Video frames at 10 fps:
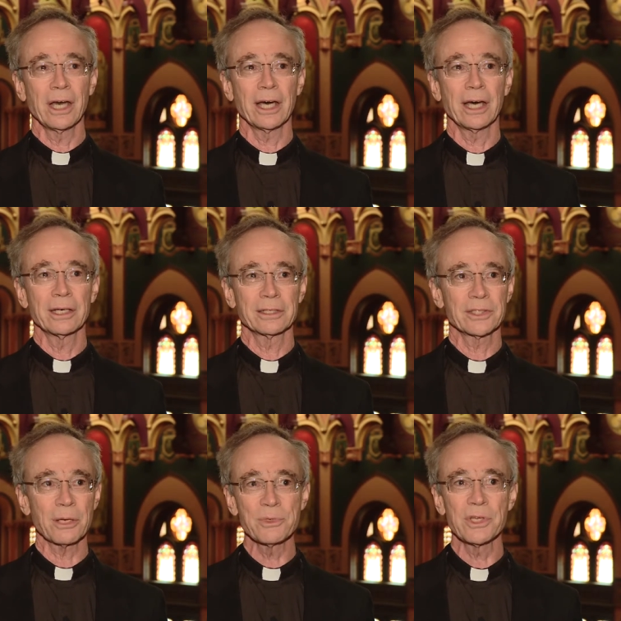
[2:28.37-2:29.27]
uh,
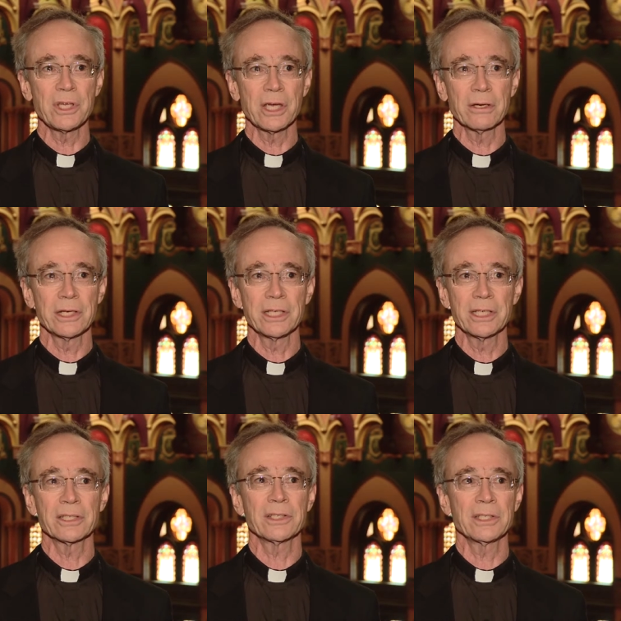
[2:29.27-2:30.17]
subsidiarity
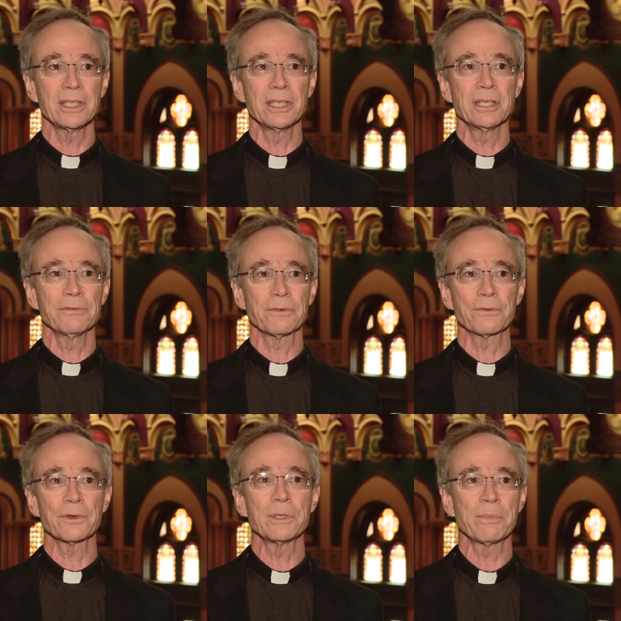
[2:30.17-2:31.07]
doesn't give a
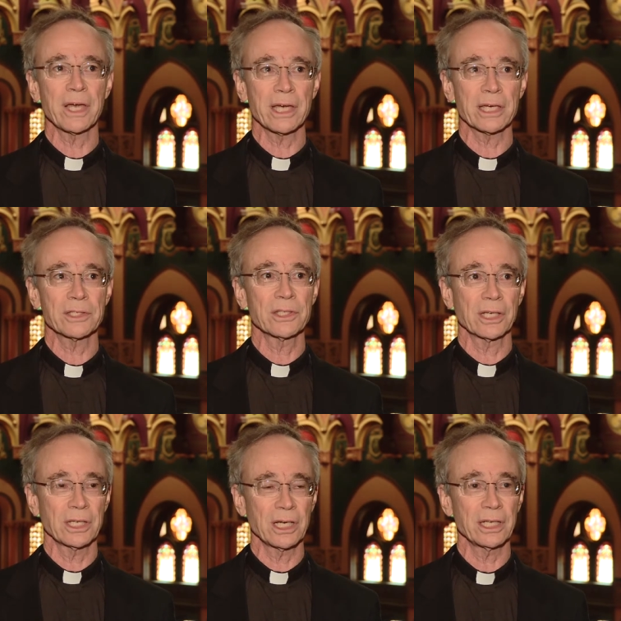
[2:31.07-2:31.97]
free pass to
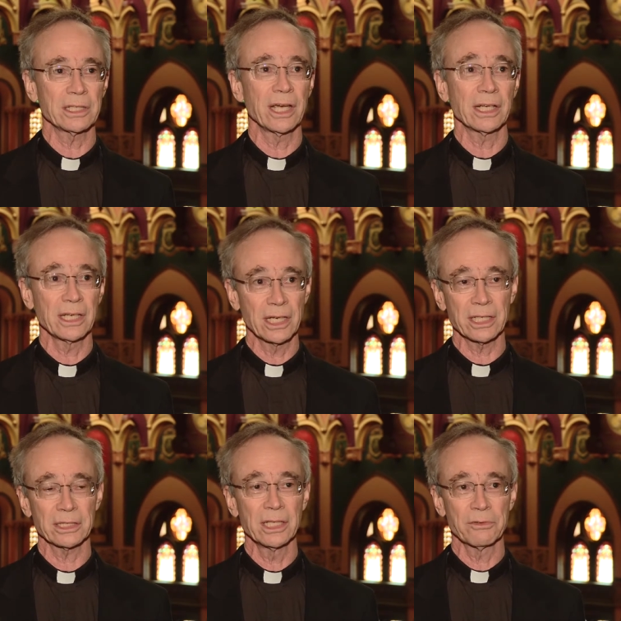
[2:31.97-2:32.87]
cut and
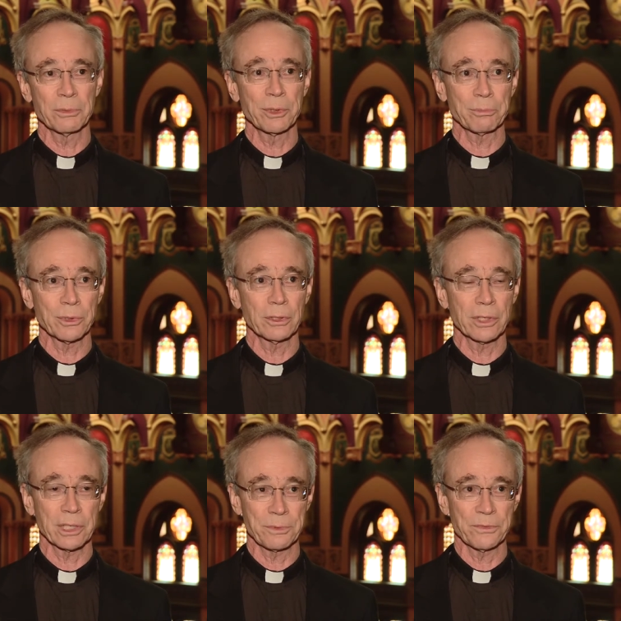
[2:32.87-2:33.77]
gut government
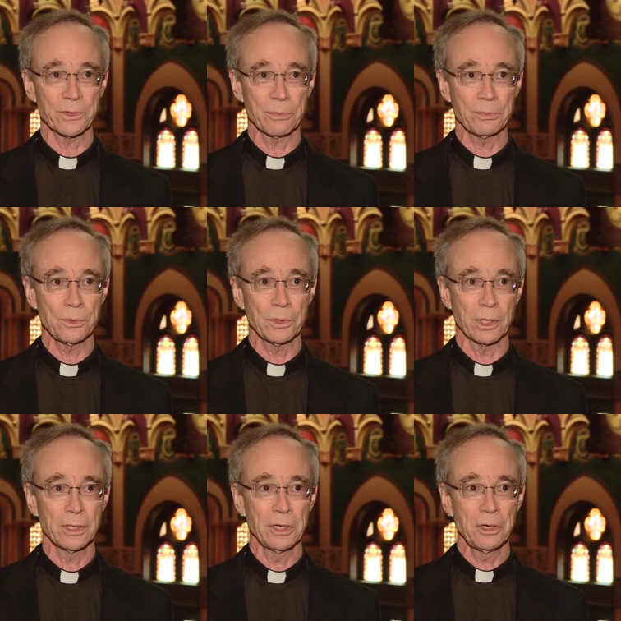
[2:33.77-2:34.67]
programs for the
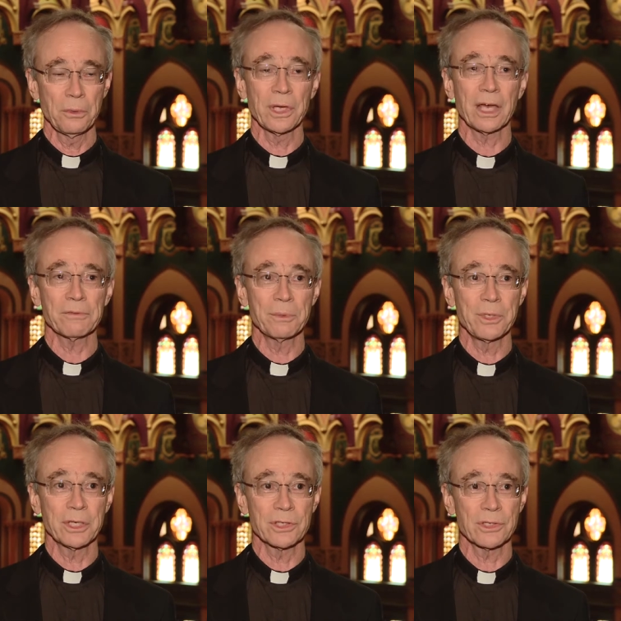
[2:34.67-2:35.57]
poor. We have to
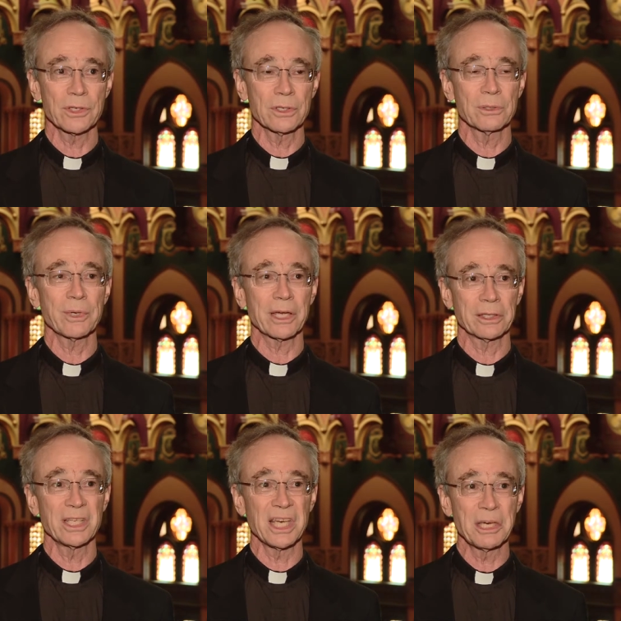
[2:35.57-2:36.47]
be concerned
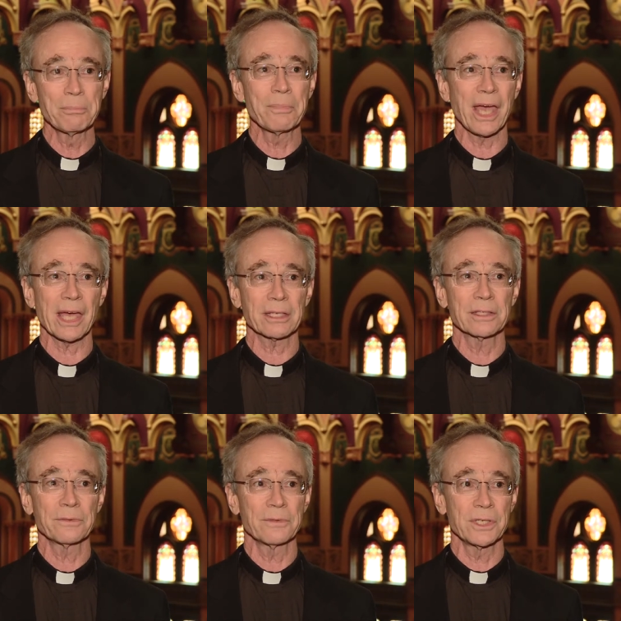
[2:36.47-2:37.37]
about the
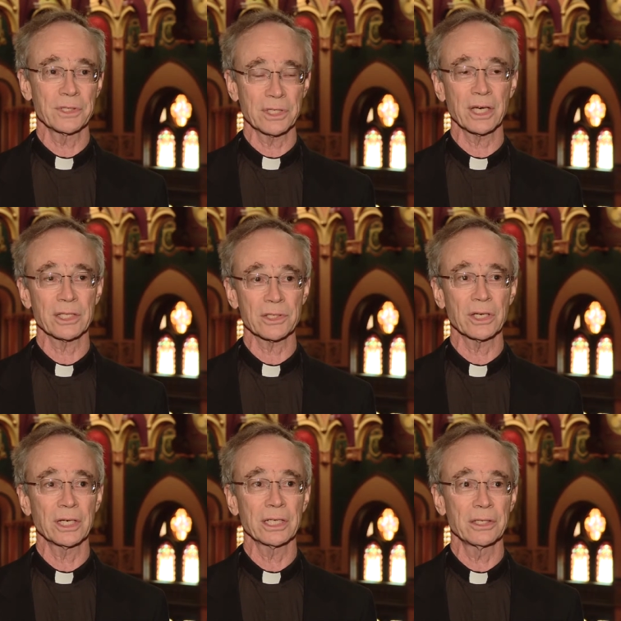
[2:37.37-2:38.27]
impact of these cuts
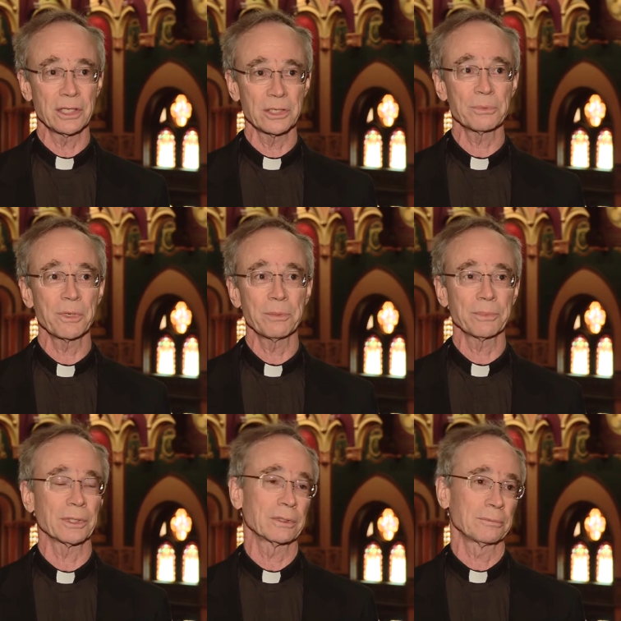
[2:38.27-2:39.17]
on these
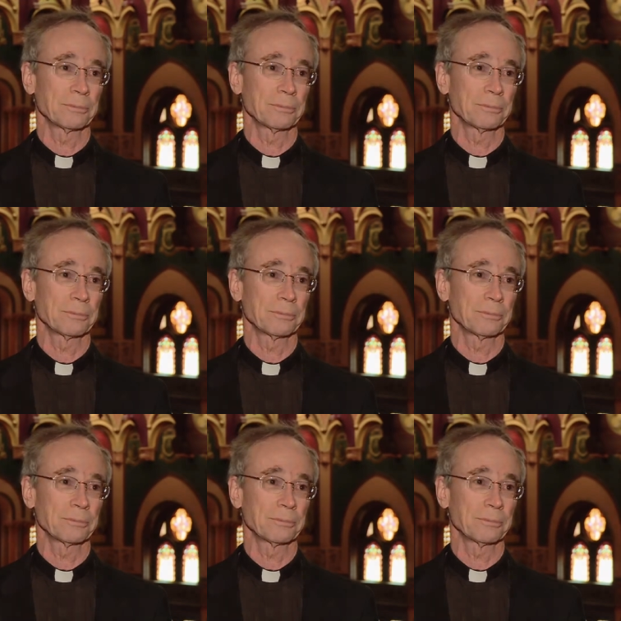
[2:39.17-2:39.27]
people.